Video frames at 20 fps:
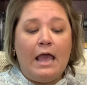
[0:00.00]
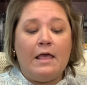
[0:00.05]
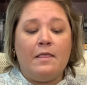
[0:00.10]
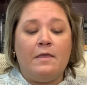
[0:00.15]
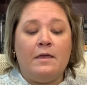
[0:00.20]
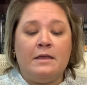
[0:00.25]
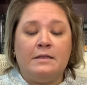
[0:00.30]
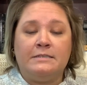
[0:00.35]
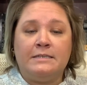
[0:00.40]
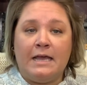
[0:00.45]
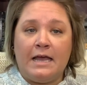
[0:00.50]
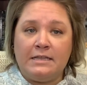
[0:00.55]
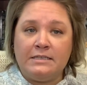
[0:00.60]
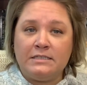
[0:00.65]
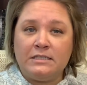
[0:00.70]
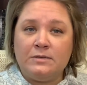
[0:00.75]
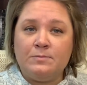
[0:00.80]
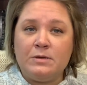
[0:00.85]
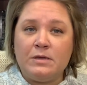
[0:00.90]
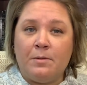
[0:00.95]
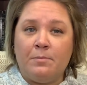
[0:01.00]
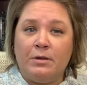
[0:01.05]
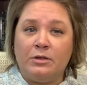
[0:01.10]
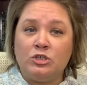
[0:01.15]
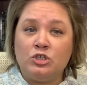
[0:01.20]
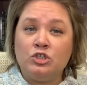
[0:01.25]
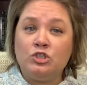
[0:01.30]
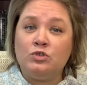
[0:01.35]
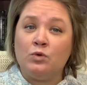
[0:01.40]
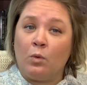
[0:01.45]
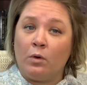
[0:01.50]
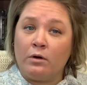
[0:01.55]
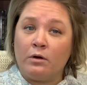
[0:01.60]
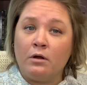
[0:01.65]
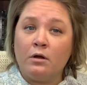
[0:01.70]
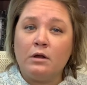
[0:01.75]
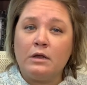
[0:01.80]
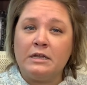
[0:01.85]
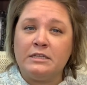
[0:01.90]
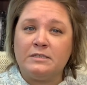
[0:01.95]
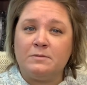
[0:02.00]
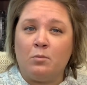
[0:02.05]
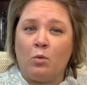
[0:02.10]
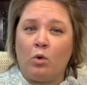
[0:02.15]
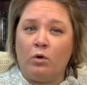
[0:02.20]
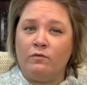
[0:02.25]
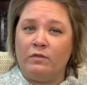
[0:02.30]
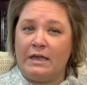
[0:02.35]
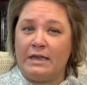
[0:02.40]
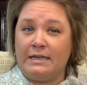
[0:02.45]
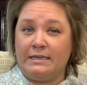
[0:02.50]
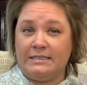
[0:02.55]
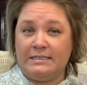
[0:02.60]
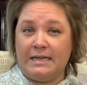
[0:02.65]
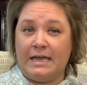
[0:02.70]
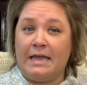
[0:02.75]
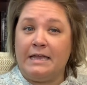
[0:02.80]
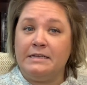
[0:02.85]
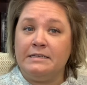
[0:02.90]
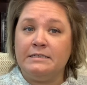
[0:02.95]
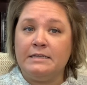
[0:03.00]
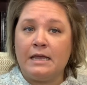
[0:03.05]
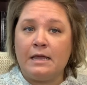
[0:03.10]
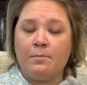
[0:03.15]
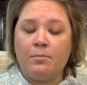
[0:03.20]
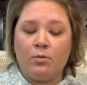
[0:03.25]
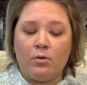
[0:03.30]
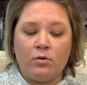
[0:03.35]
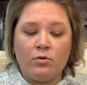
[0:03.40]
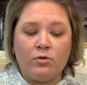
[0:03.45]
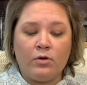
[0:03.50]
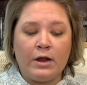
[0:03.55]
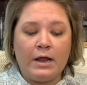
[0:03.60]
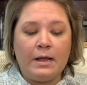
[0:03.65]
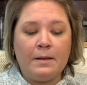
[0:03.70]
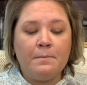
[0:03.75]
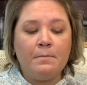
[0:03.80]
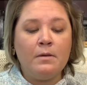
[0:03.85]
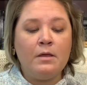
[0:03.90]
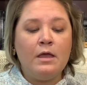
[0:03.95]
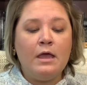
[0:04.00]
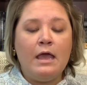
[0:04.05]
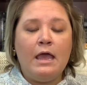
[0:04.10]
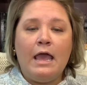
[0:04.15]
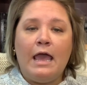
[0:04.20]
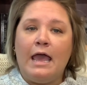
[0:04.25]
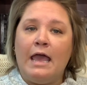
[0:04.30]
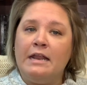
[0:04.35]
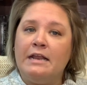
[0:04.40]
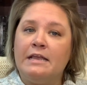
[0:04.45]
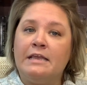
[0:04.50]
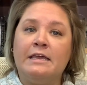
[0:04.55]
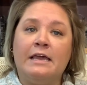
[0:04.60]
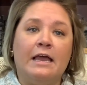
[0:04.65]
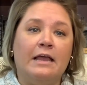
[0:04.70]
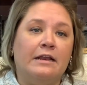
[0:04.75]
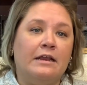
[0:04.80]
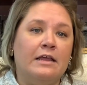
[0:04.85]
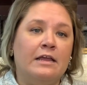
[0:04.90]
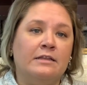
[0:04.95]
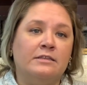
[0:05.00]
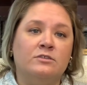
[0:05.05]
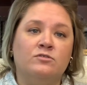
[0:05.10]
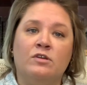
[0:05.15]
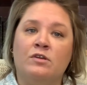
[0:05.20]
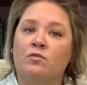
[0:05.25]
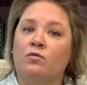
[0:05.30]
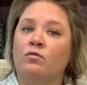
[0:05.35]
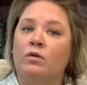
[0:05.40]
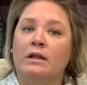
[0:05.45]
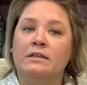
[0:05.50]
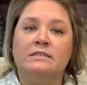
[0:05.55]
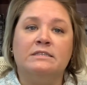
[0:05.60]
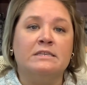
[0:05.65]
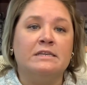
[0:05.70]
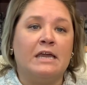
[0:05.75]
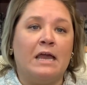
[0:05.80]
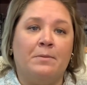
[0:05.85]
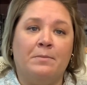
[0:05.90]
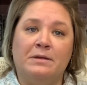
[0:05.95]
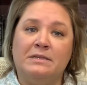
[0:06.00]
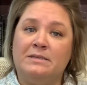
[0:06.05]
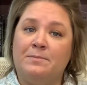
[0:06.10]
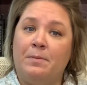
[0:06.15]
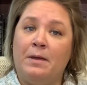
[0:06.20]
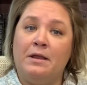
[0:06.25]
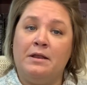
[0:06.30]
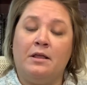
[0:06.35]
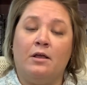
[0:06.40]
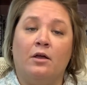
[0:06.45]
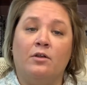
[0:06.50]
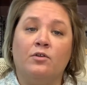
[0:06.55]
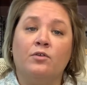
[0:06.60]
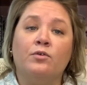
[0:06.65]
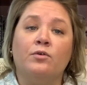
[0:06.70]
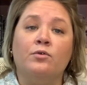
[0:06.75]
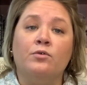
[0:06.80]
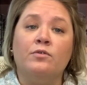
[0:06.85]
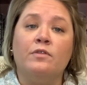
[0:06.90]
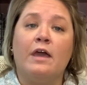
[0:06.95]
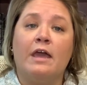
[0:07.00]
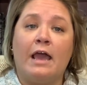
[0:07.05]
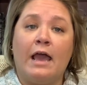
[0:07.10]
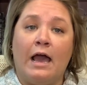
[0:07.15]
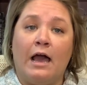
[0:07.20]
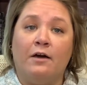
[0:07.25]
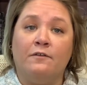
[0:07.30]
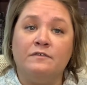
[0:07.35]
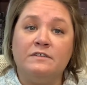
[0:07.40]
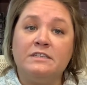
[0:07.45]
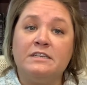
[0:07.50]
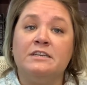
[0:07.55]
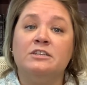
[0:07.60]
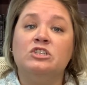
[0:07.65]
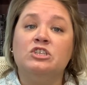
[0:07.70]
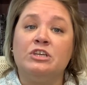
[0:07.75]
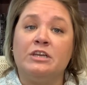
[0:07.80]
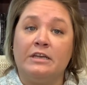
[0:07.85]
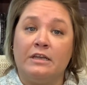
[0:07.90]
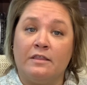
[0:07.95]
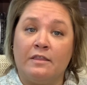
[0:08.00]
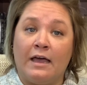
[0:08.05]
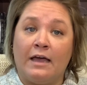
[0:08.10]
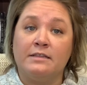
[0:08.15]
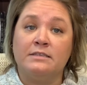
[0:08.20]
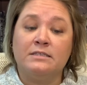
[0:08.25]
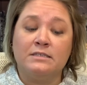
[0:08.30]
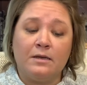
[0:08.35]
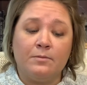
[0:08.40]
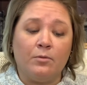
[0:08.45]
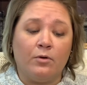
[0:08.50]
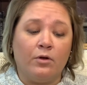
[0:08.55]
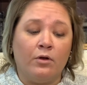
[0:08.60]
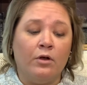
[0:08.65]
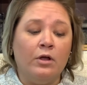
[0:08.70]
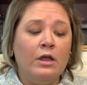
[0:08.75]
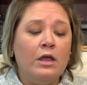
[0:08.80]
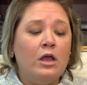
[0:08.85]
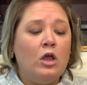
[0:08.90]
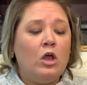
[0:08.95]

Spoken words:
It tends to be a bit shorter. It's more of like a 10-day program. And again, it runs the gamut depending on who they have teaching it that summer.